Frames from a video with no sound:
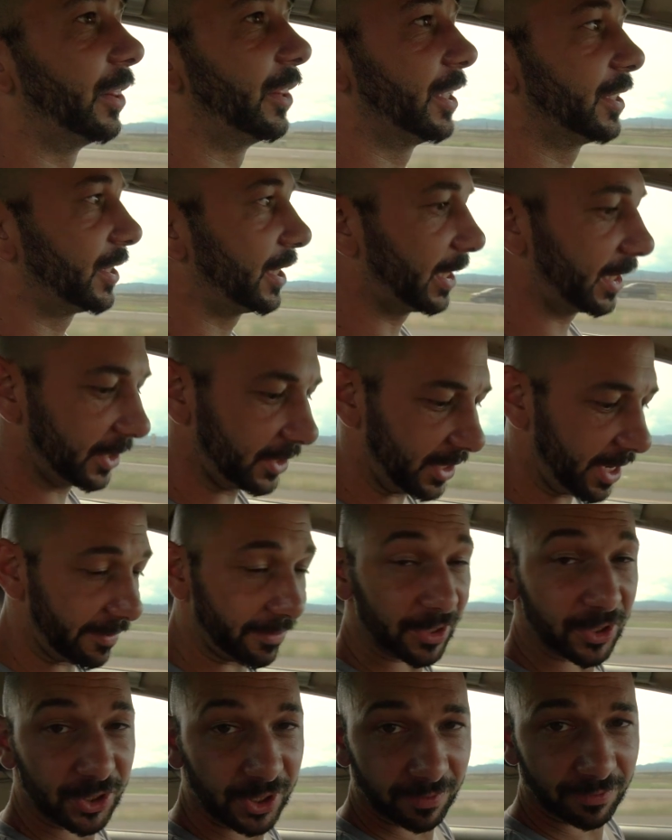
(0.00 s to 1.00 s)
This thing has
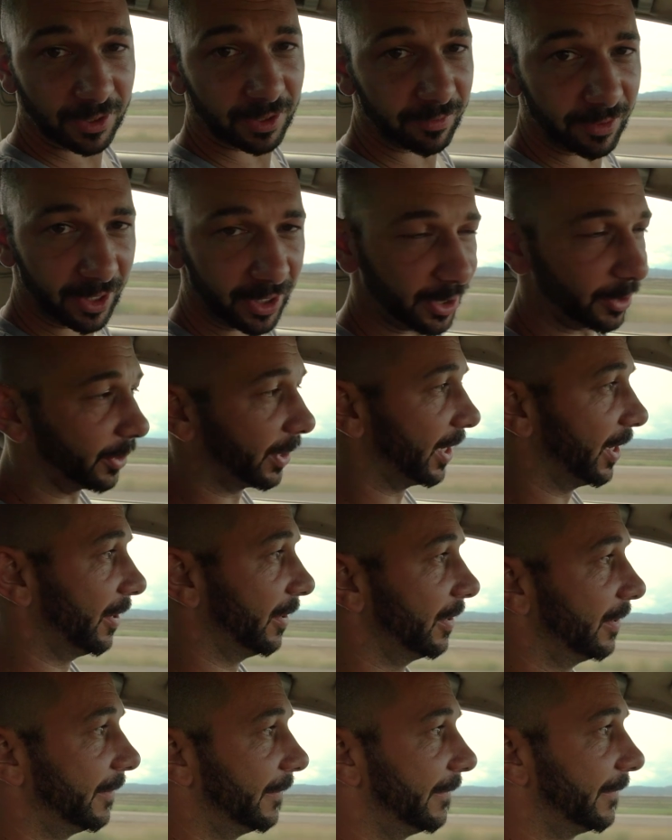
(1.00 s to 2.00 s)
never shifted very
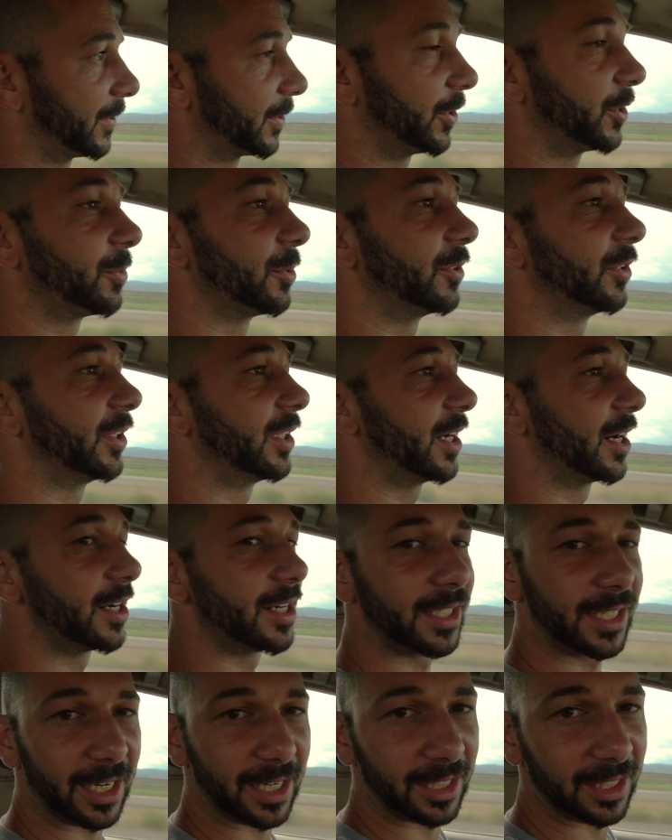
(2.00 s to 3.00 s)
well. It's always been really hard
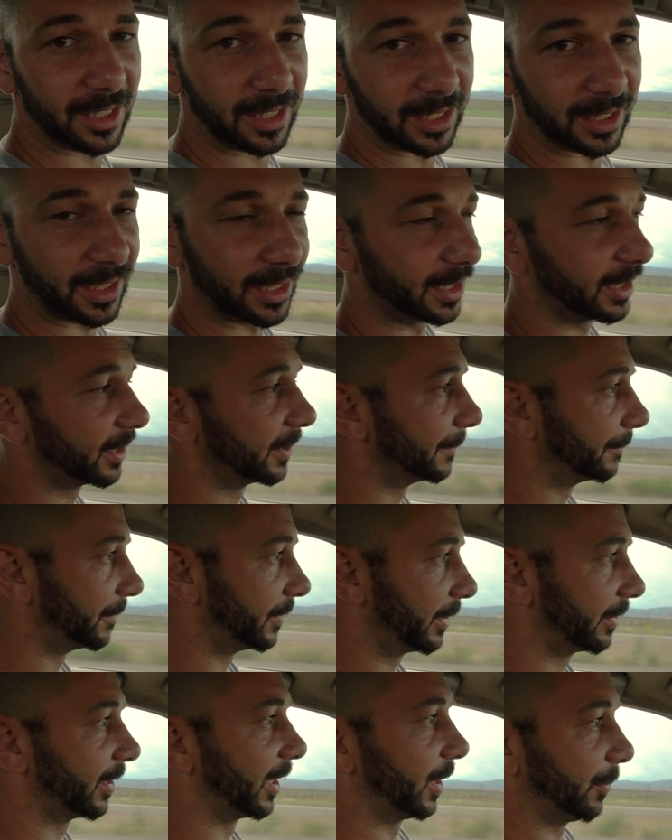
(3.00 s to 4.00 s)
to get it into gear.
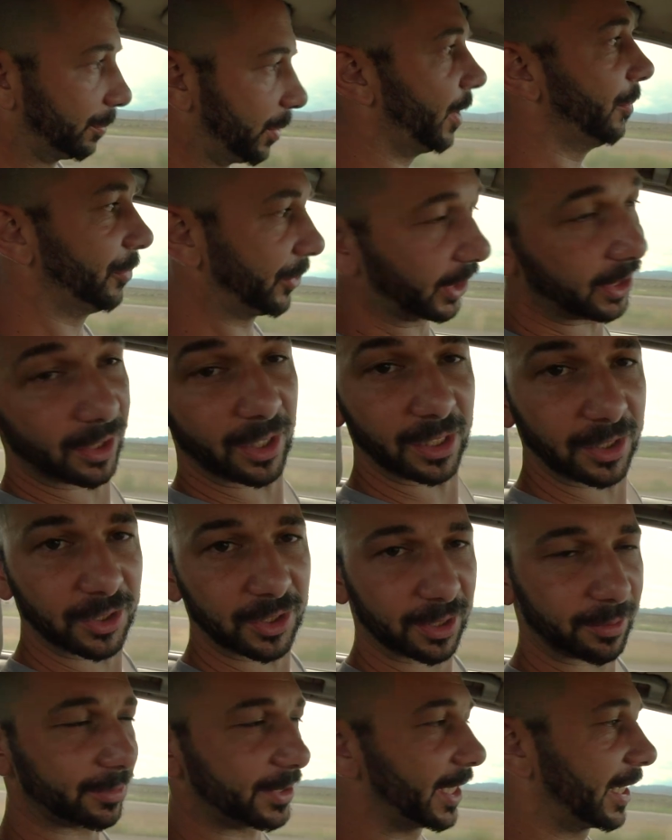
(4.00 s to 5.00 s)
You need to like pump the clutch
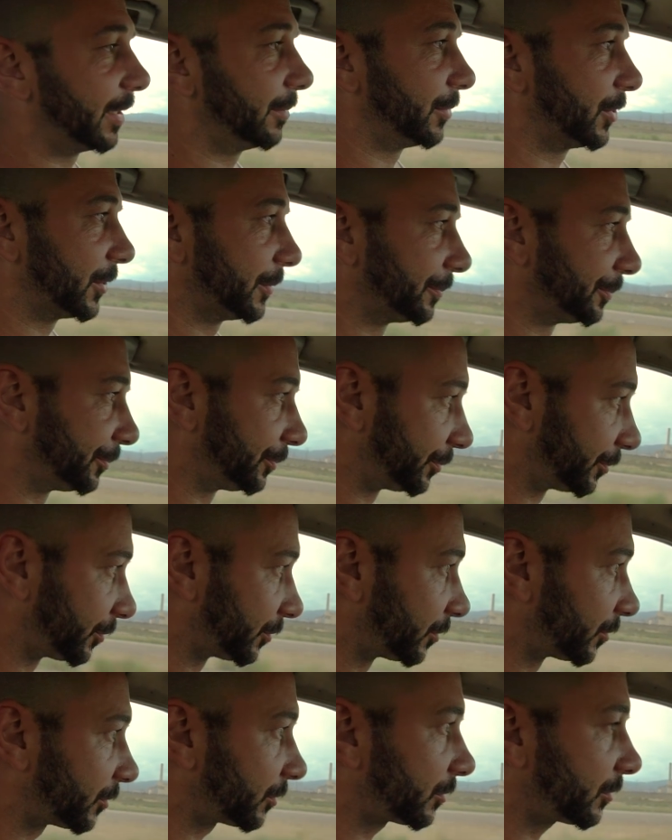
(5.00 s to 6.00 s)
sometimes.
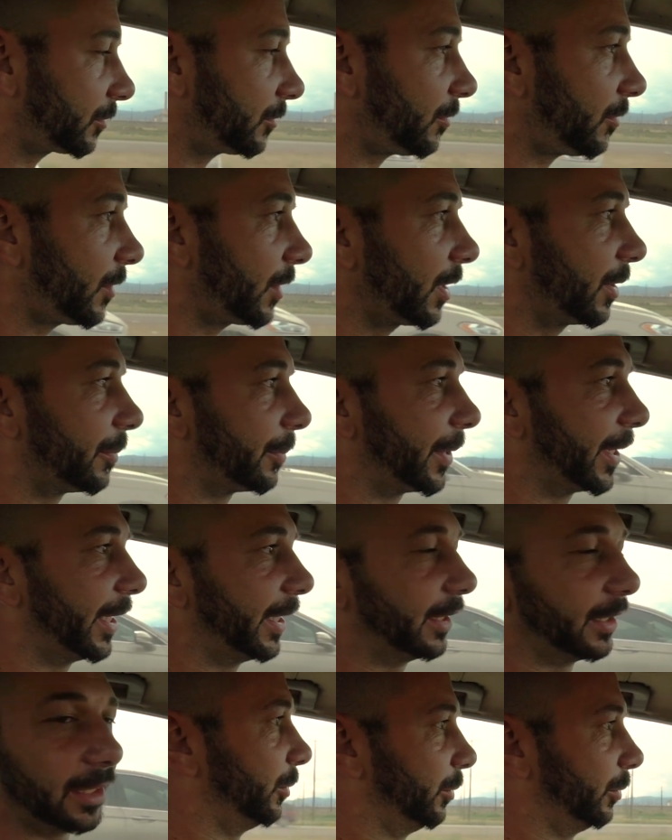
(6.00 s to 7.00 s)

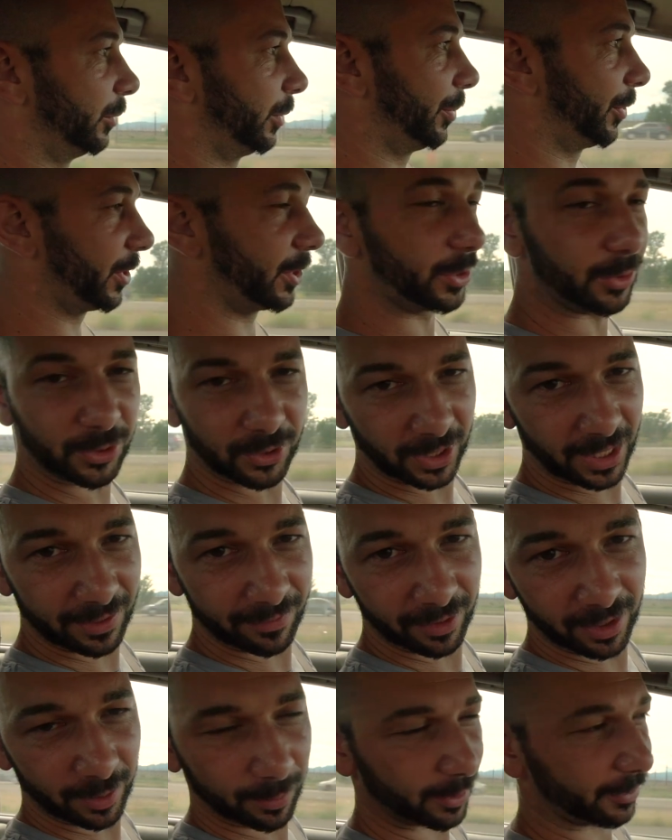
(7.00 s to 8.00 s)
But we put a new
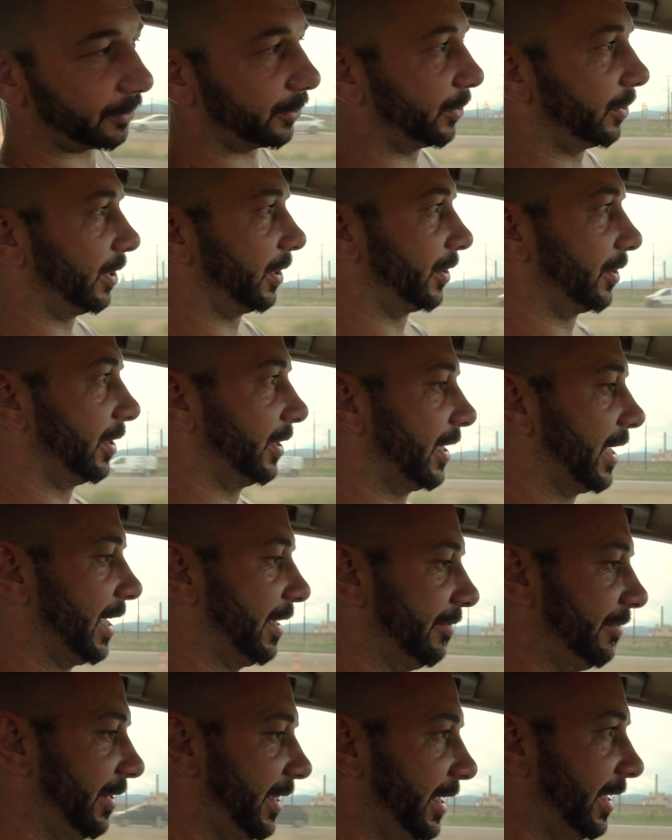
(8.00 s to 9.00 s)
slave in it before
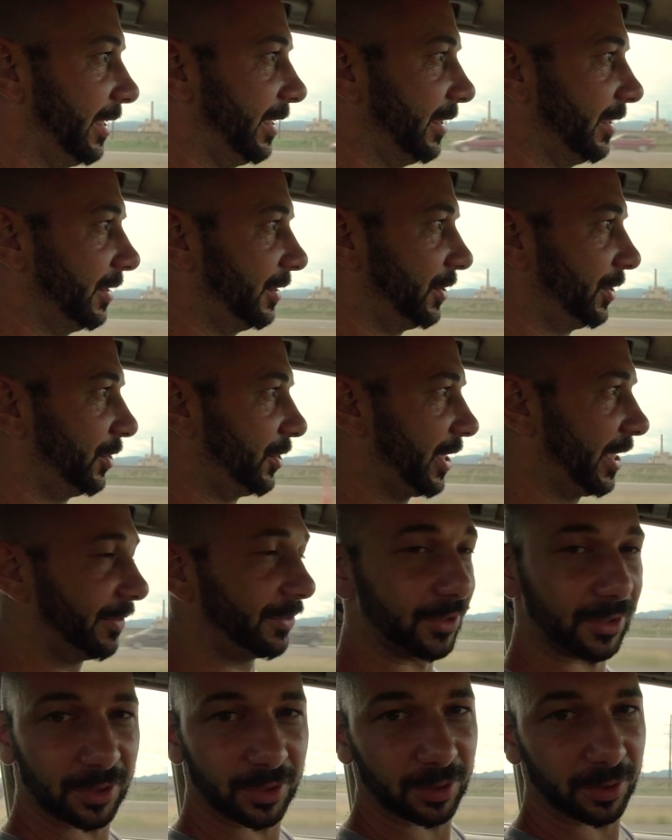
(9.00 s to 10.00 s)
Gridlife, and she
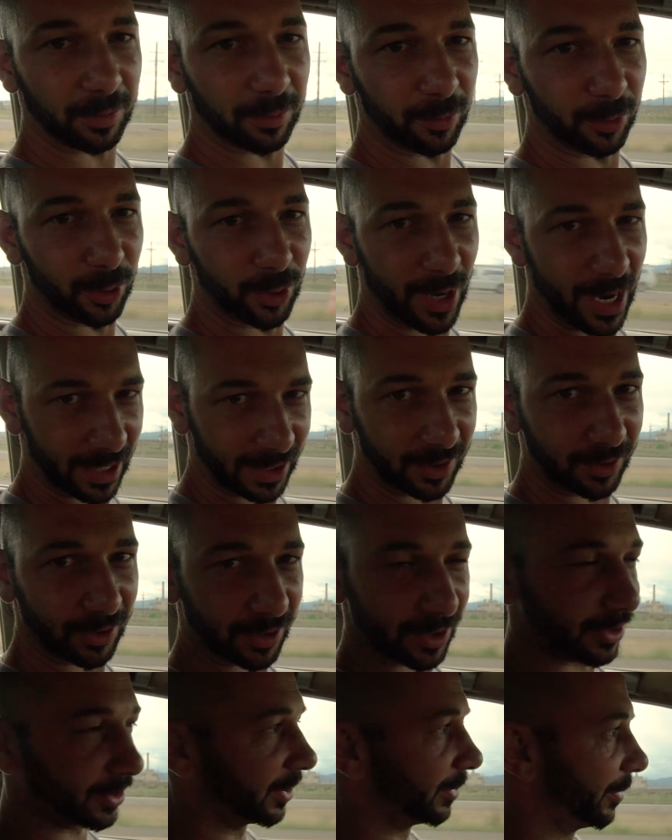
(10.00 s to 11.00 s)
drives
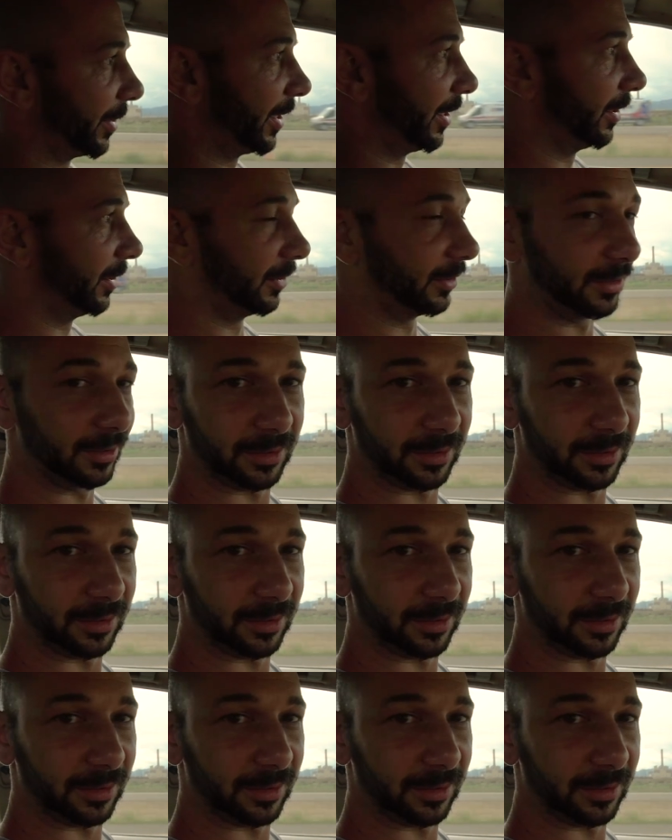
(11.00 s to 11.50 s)
miraculously better.